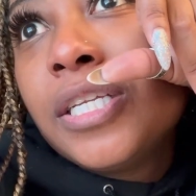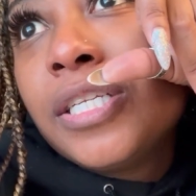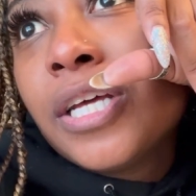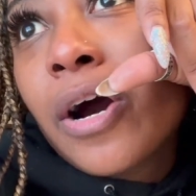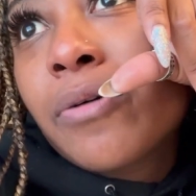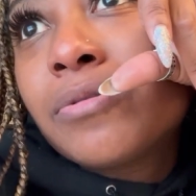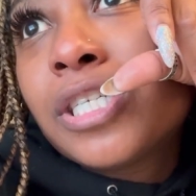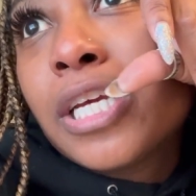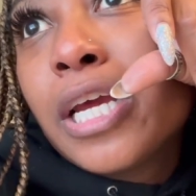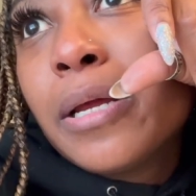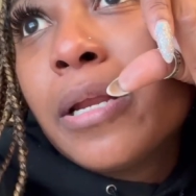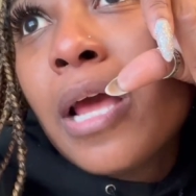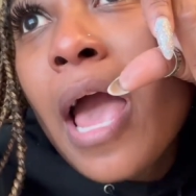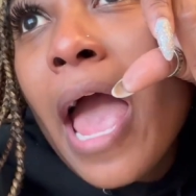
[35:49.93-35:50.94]
Don't
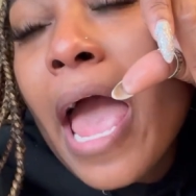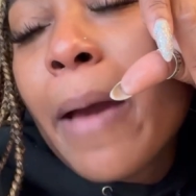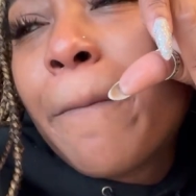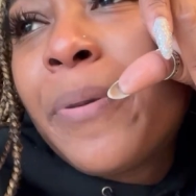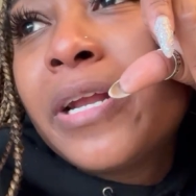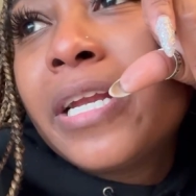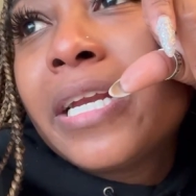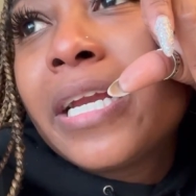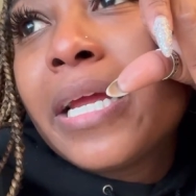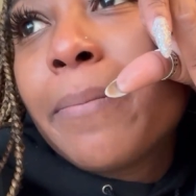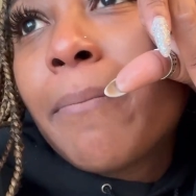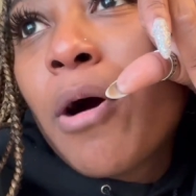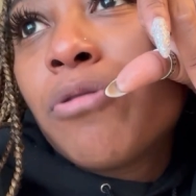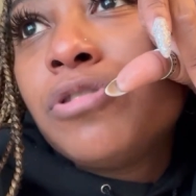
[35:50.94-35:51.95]
cheat. And put an
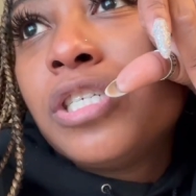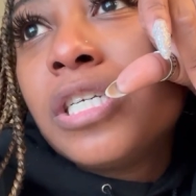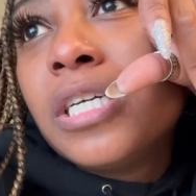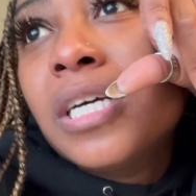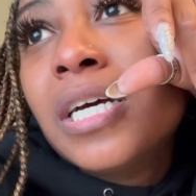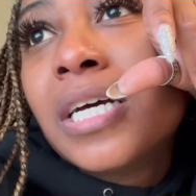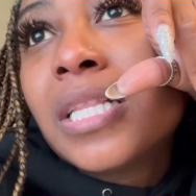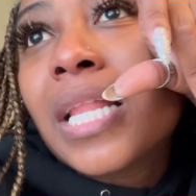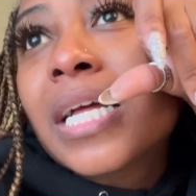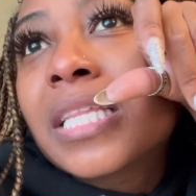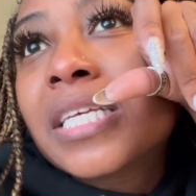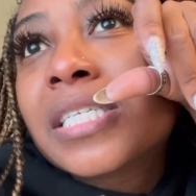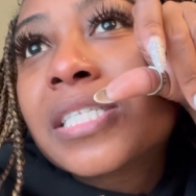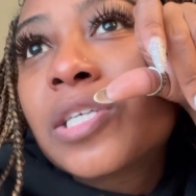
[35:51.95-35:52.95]
emoji,
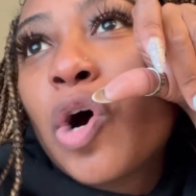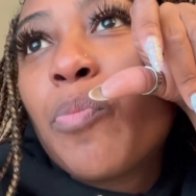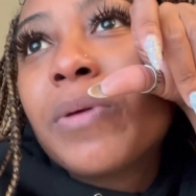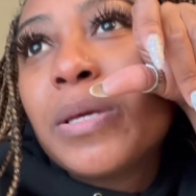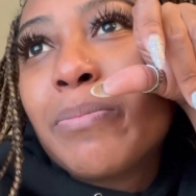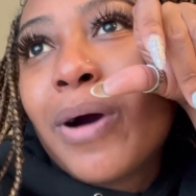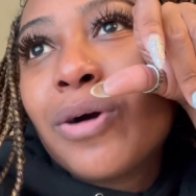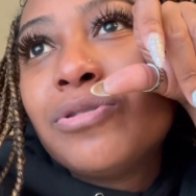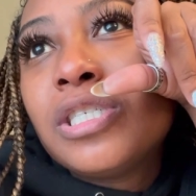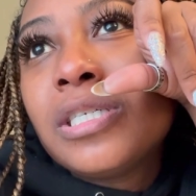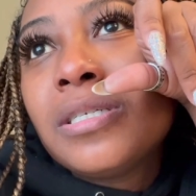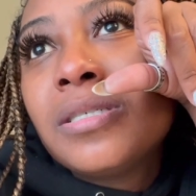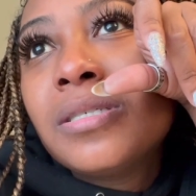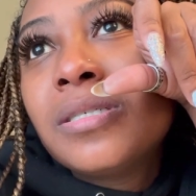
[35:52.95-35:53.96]
like the soap emoji,
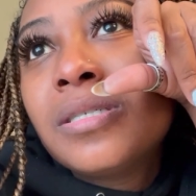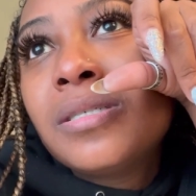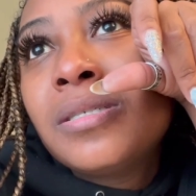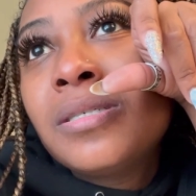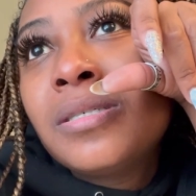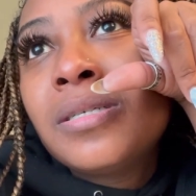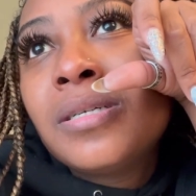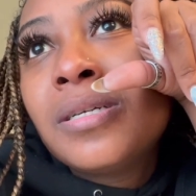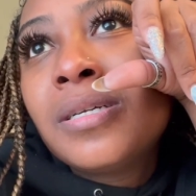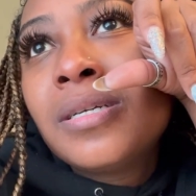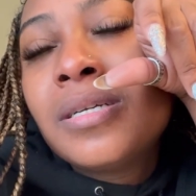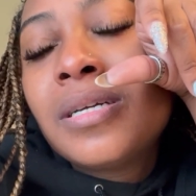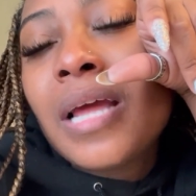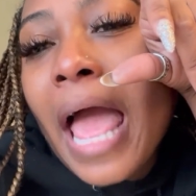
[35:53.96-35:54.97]

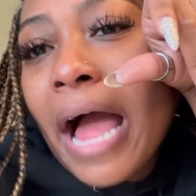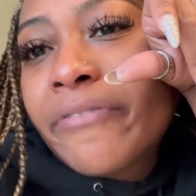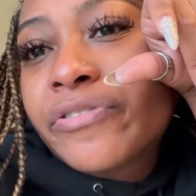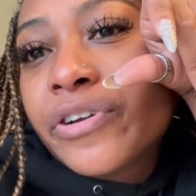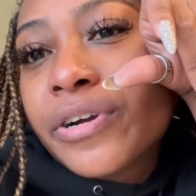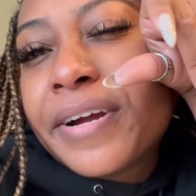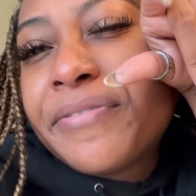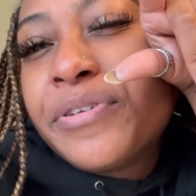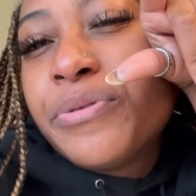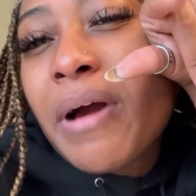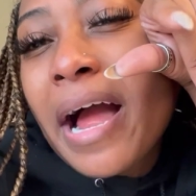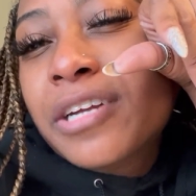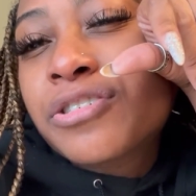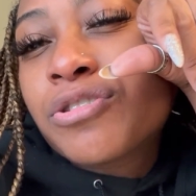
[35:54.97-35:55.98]
after, if
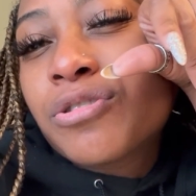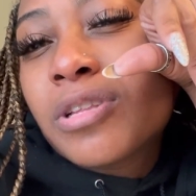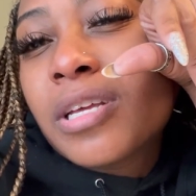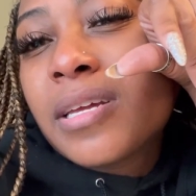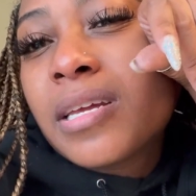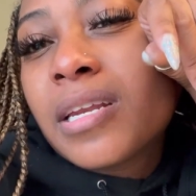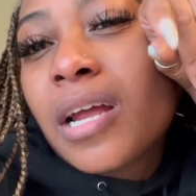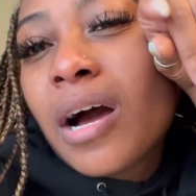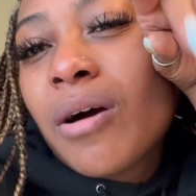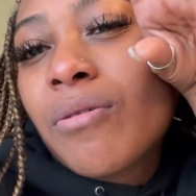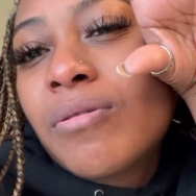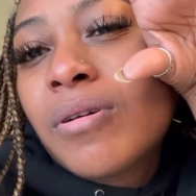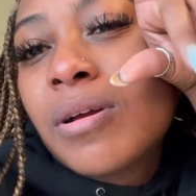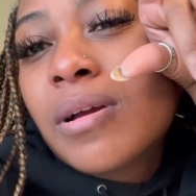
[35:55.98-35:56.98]
you actually, you
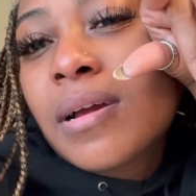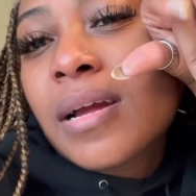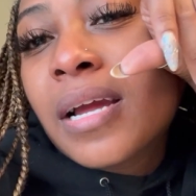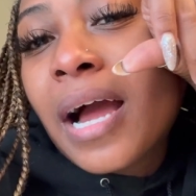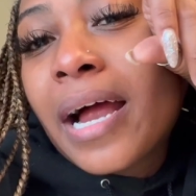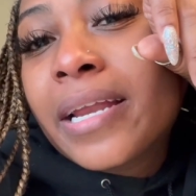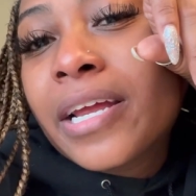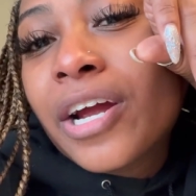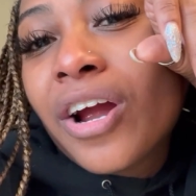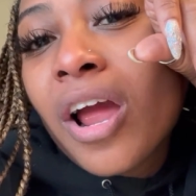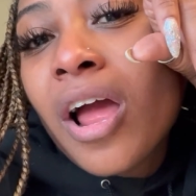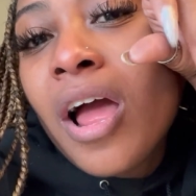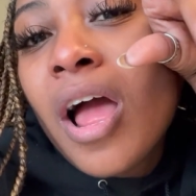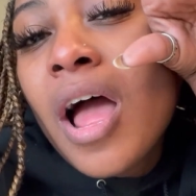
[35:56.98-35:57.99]
know, got here.
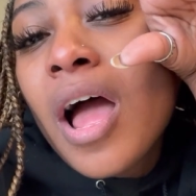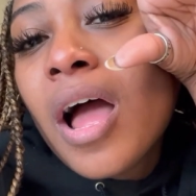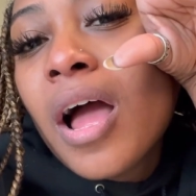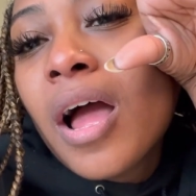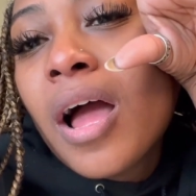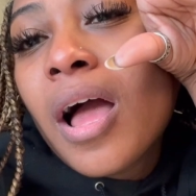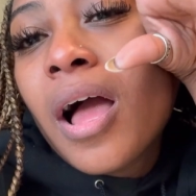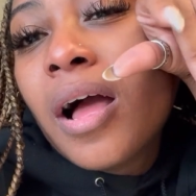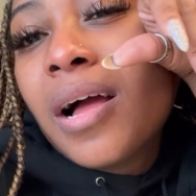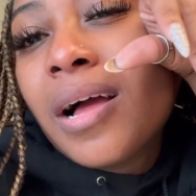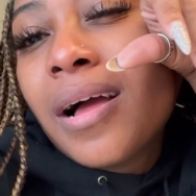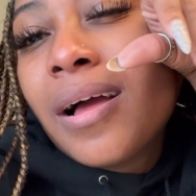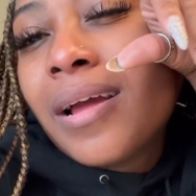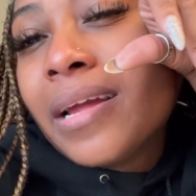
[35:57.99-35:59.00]

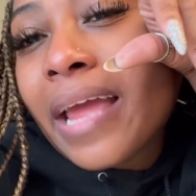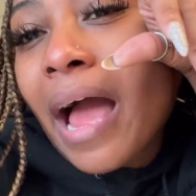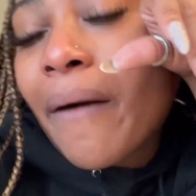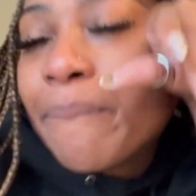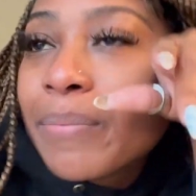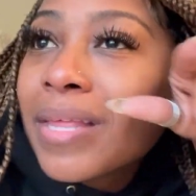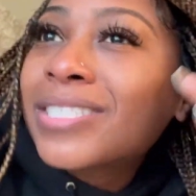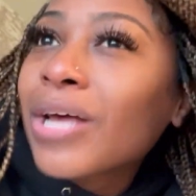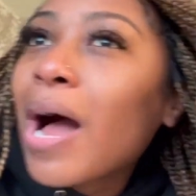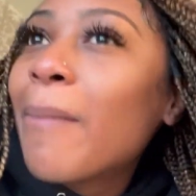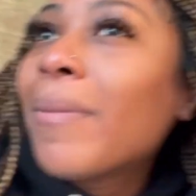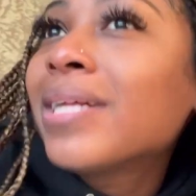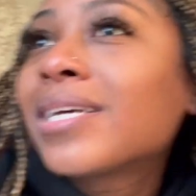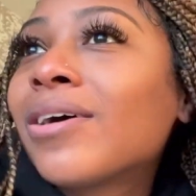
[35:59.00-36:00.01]
Yeah. So
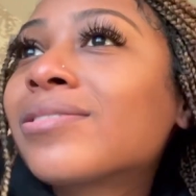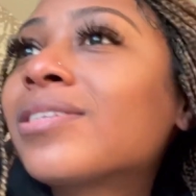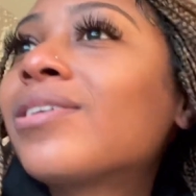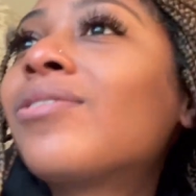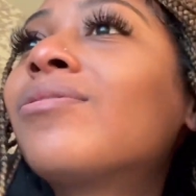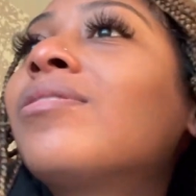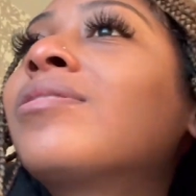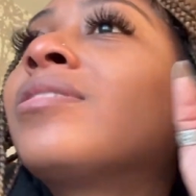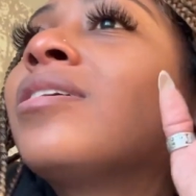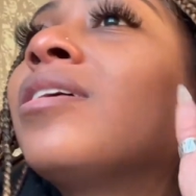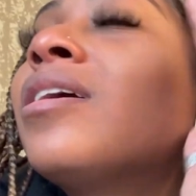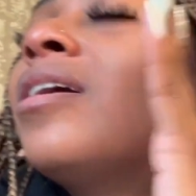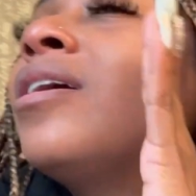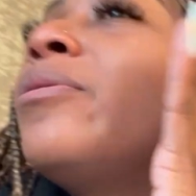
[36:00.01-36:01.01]
I'm about to go to
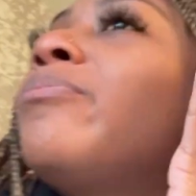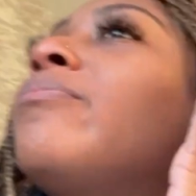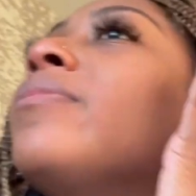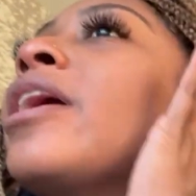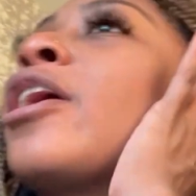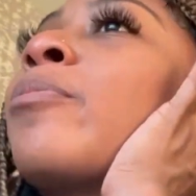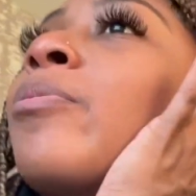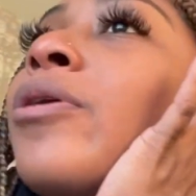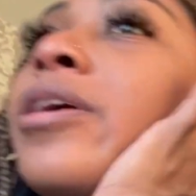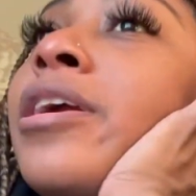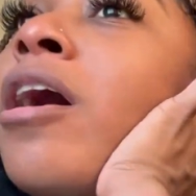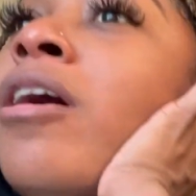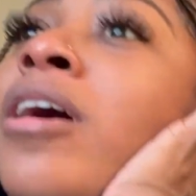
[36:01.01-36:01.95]
the airport, y'all.